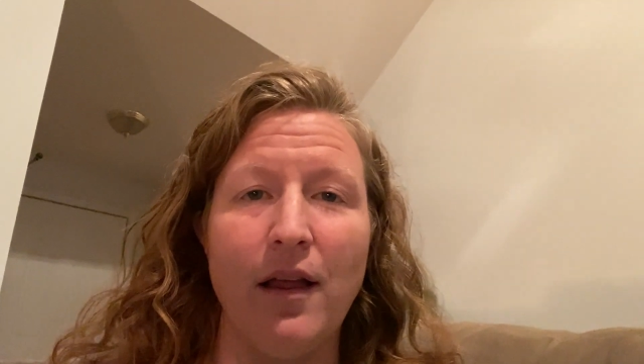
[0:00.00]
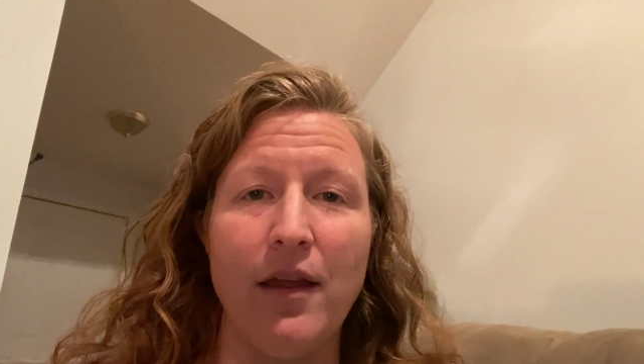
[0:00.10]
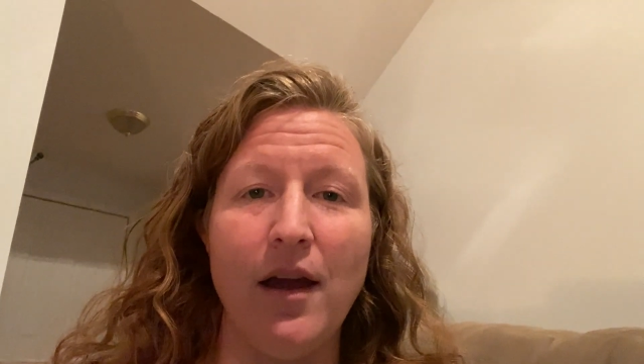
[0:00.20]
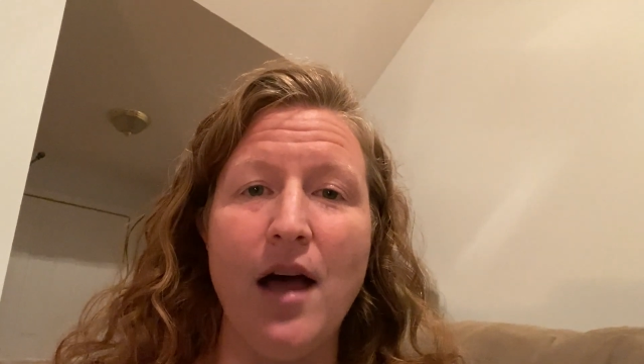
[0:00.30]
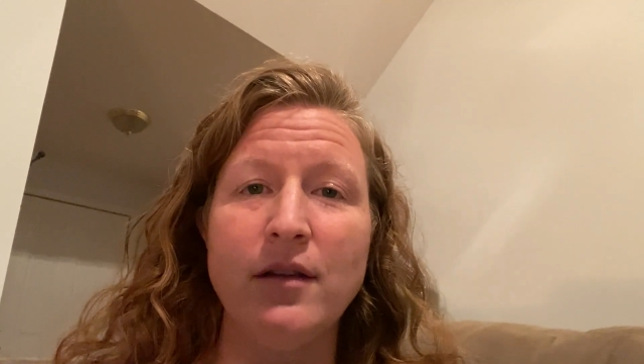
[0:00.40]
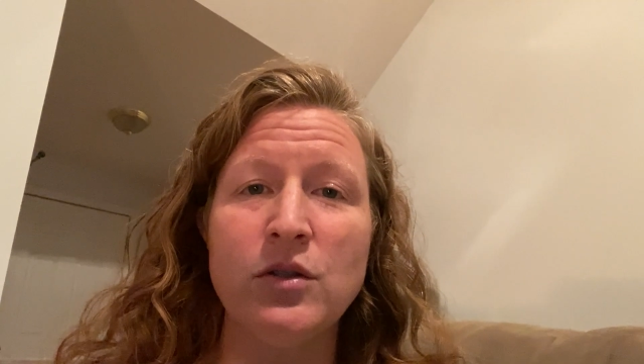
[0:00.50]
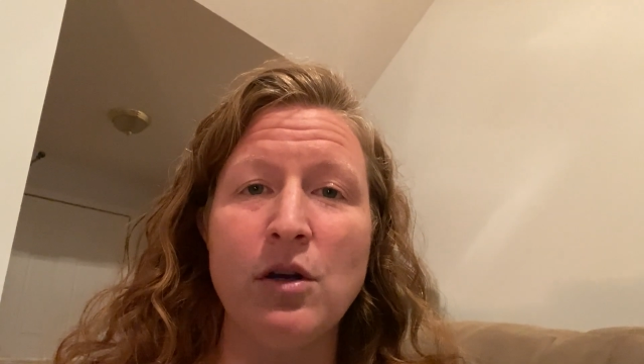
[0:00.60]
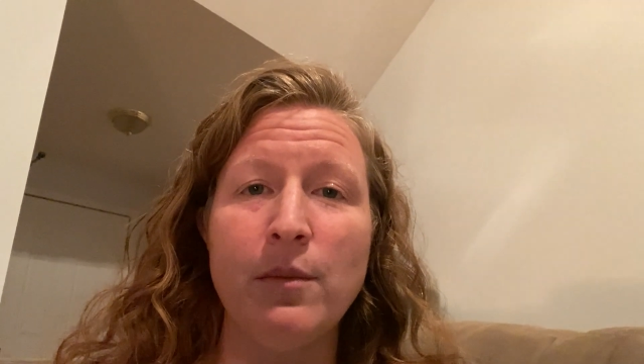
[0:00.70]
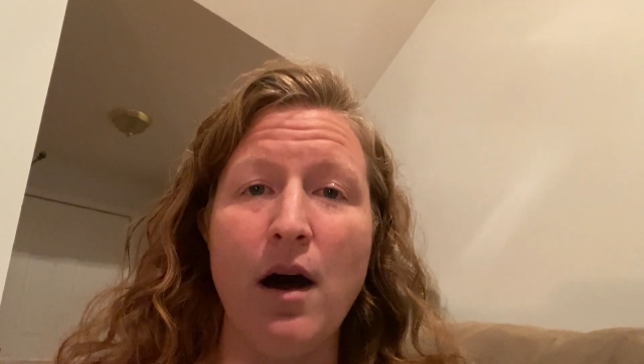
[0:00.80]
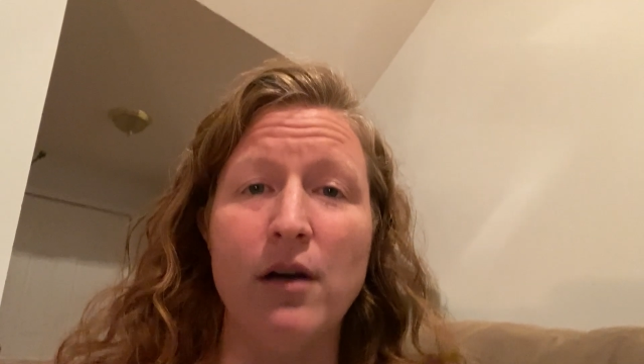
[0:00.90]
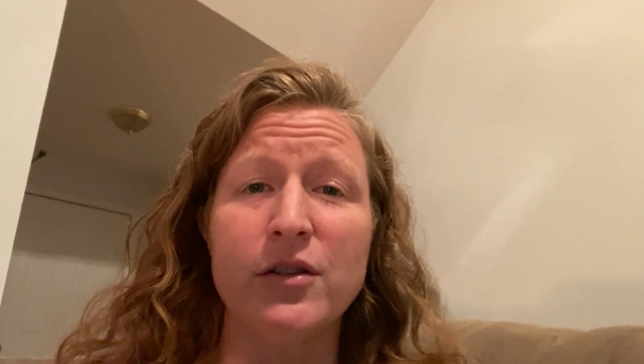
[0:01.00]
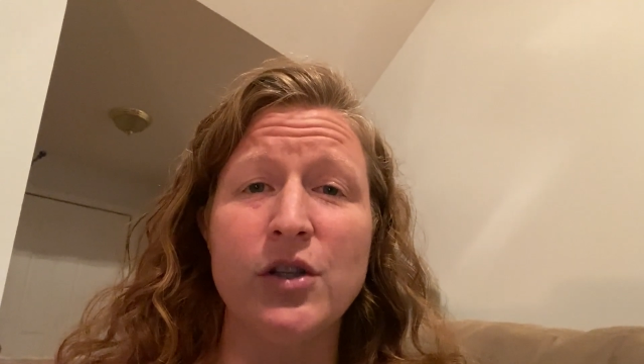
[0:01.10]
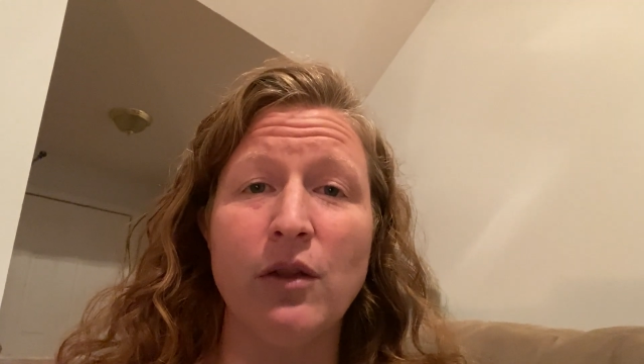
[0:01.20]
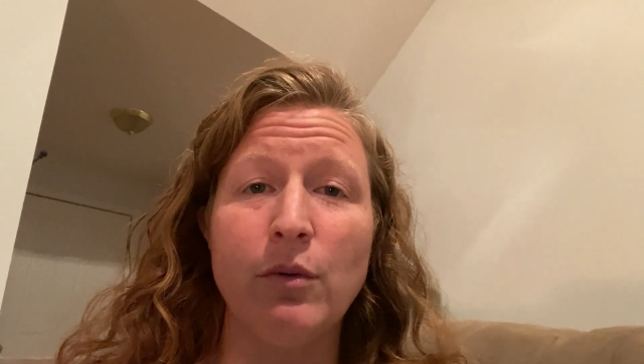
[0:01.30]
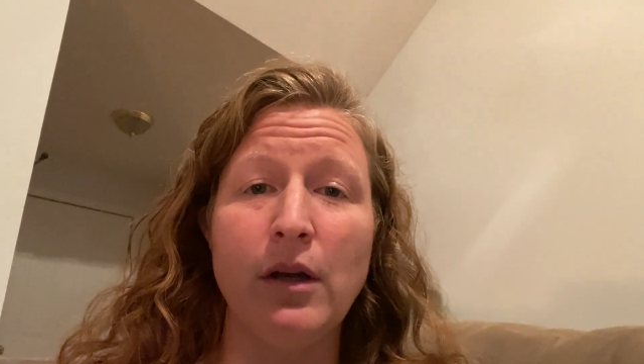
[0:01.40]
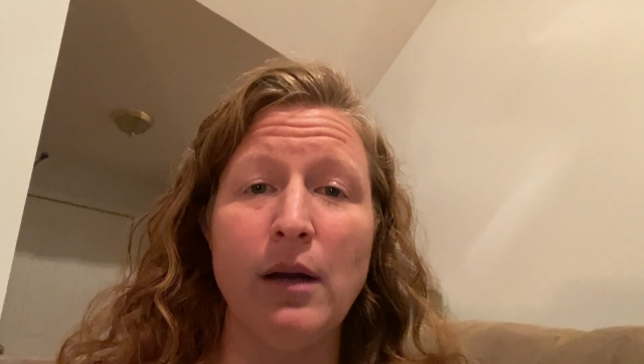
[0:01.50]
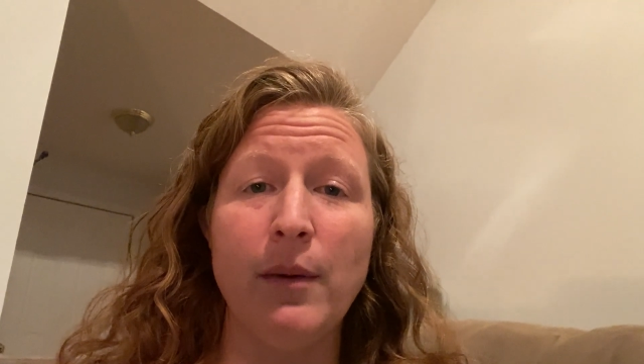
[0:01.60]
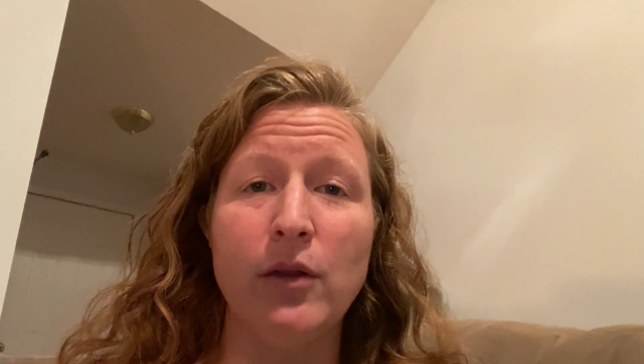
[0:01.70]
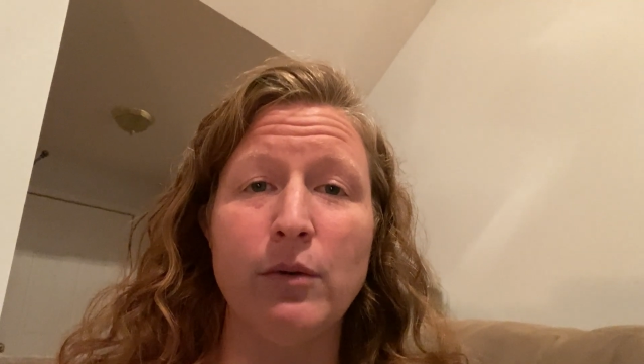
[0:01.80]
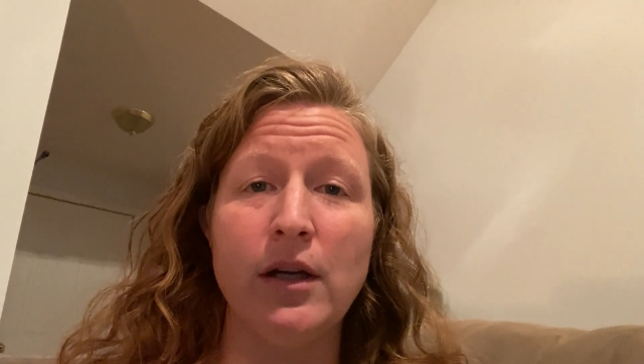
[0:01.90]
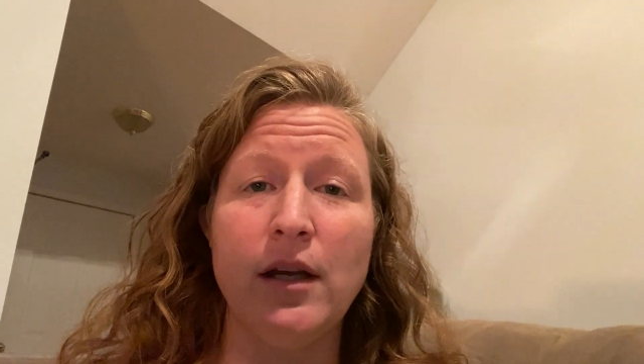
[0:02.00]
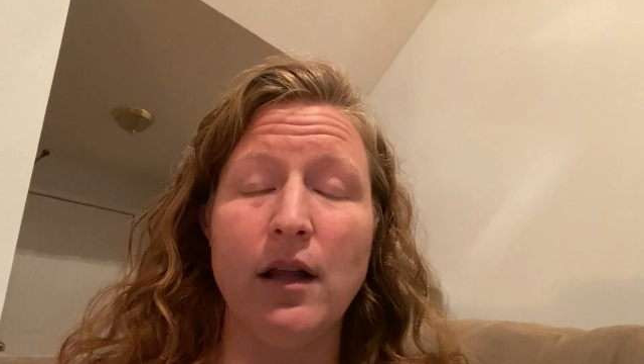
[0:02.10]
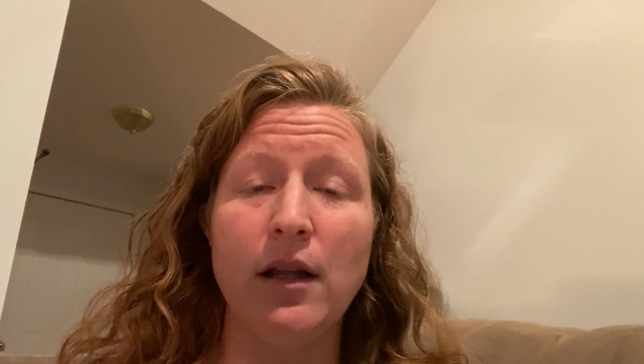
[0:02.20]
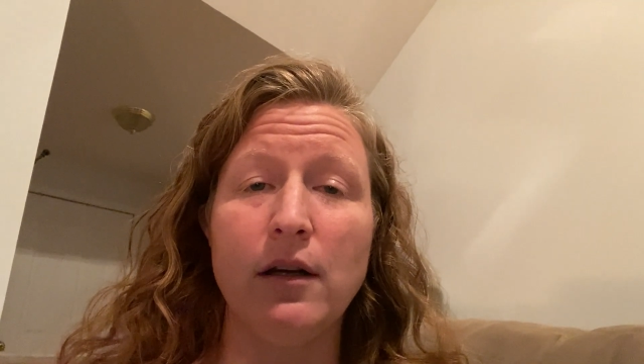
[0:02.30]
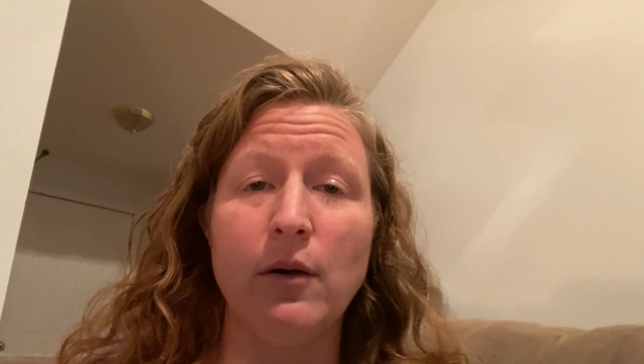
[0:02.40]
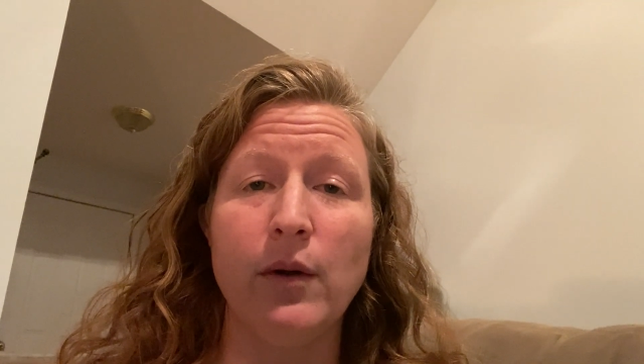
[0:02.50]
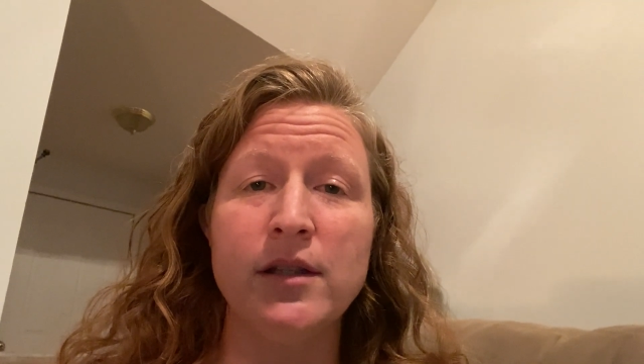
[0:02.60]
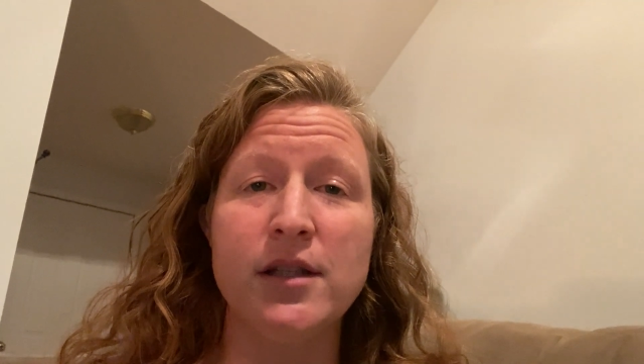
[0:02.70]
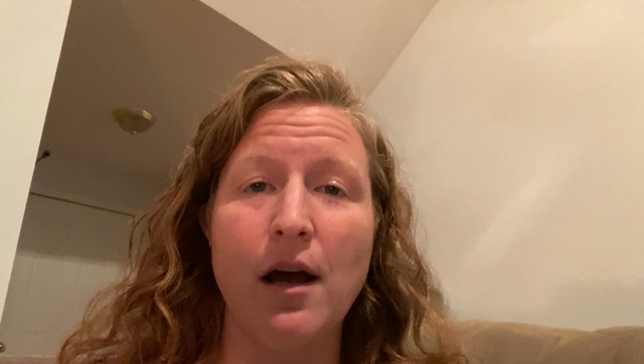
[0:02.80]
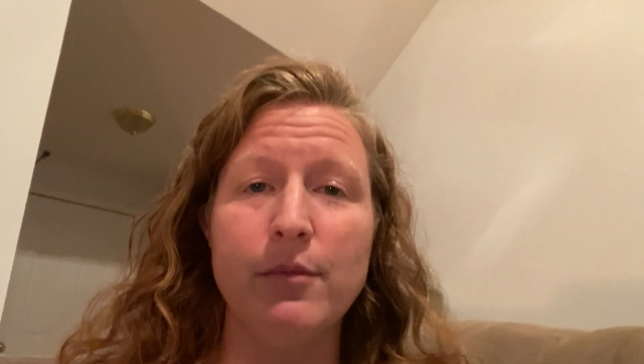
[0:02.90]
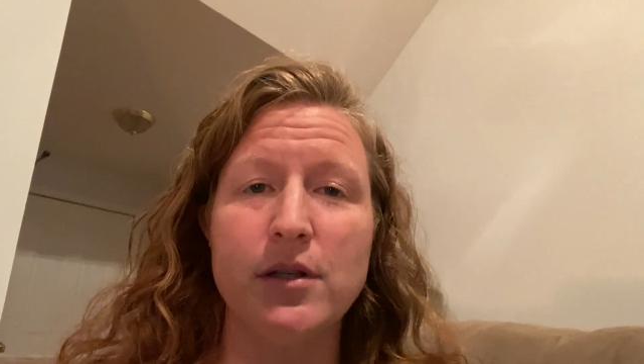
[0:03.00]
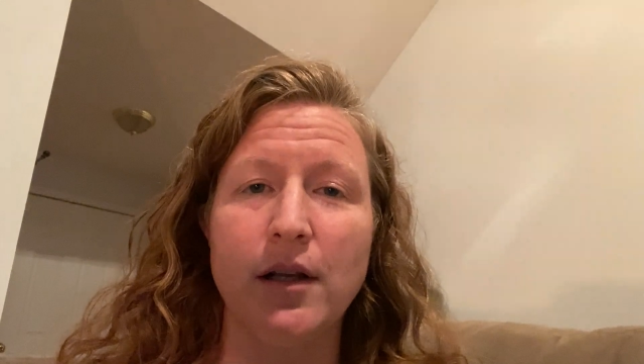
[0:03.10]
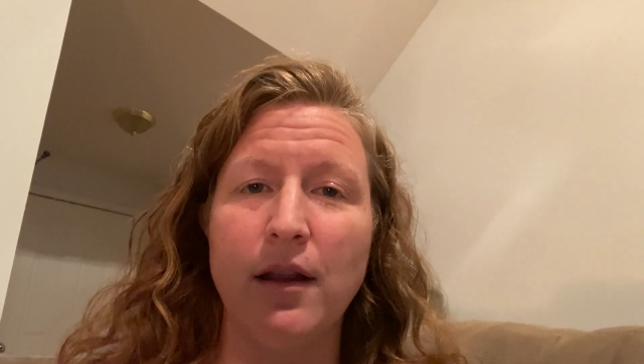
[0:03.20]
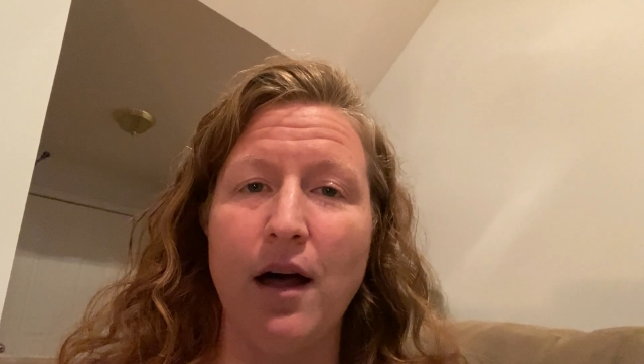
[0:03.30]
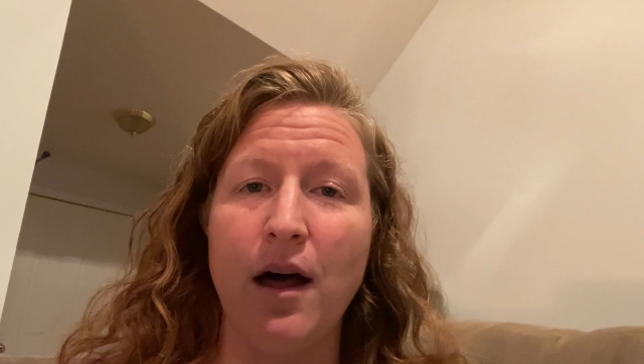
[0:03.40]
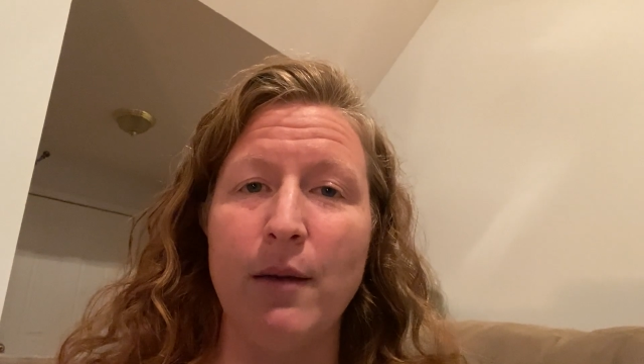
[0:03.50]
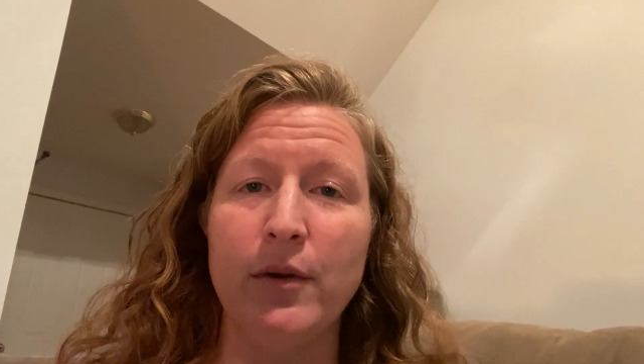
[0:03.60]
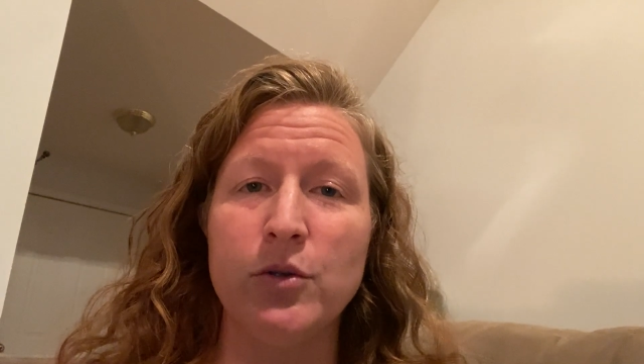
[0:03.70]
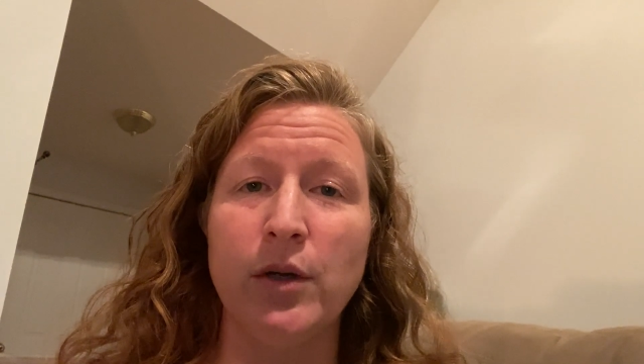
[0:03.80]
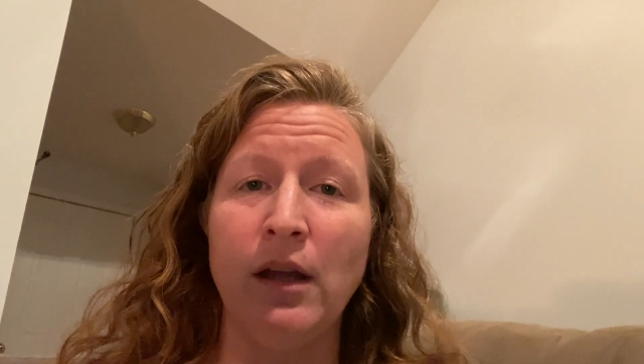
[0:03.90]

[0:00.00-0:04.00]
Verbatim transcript: The ants go marching three by three, the little one stops to climb a tree,